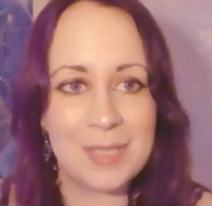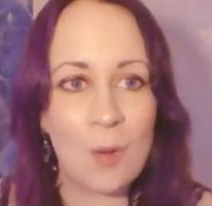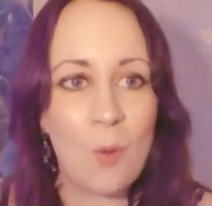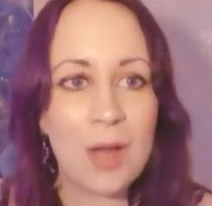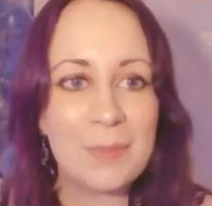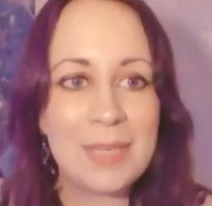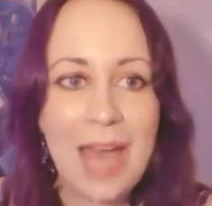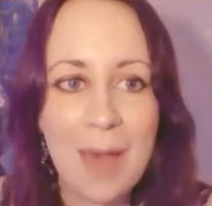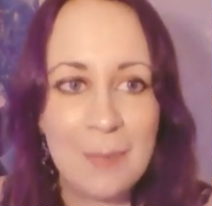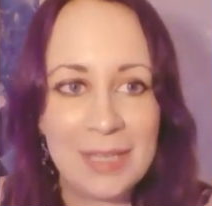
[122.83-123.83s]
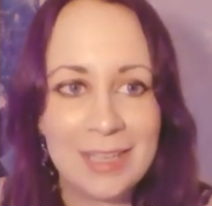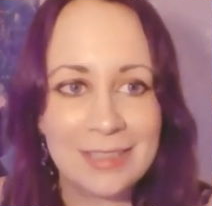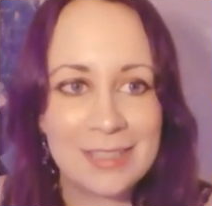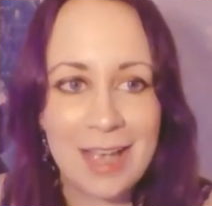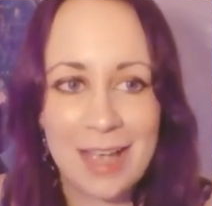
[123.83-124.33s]
They want to be happy like
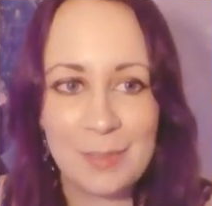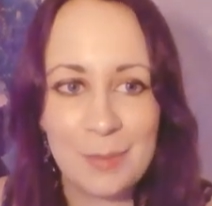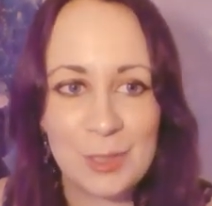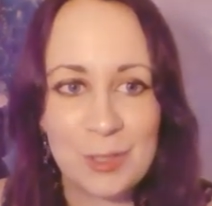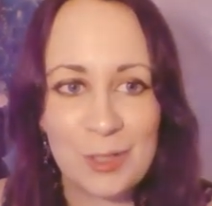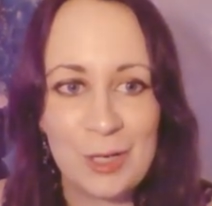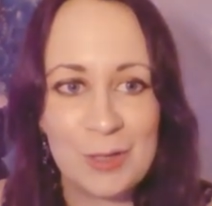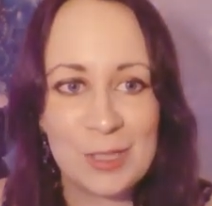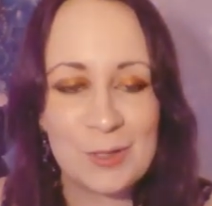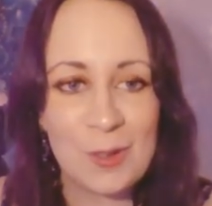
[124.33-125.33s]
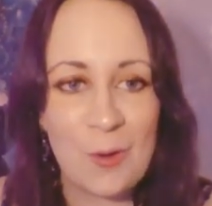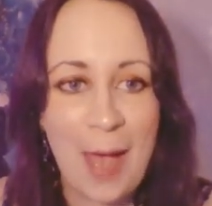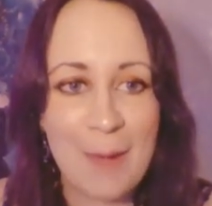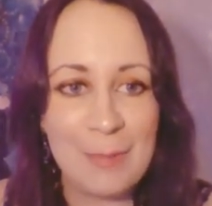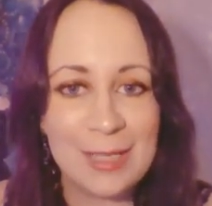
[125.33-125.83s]
this guy in the picture. He's just so
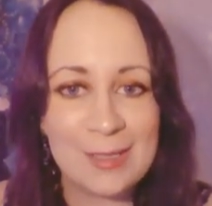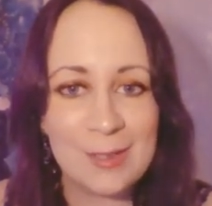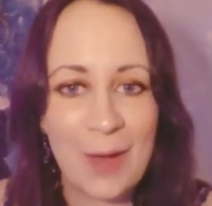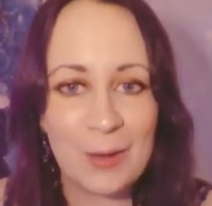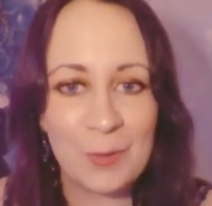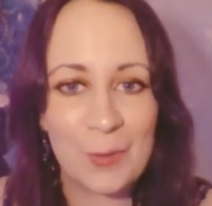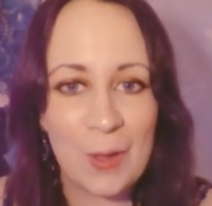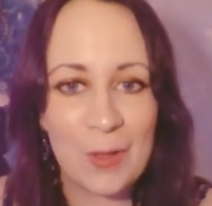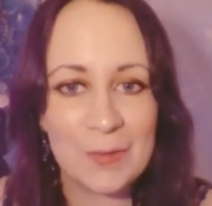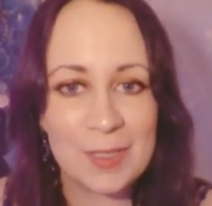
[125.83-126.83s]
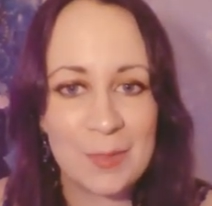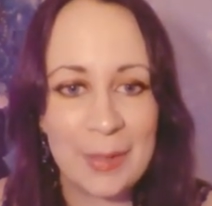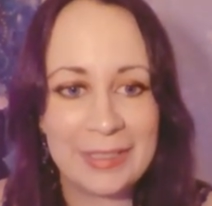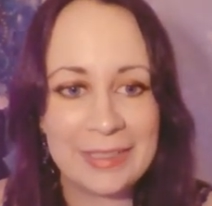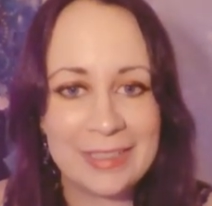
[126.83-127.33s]
happy. He's surrounded with all of this
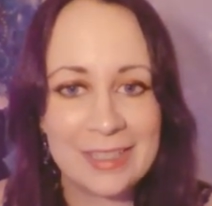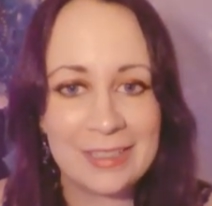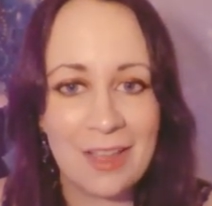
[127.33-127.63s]
abundance and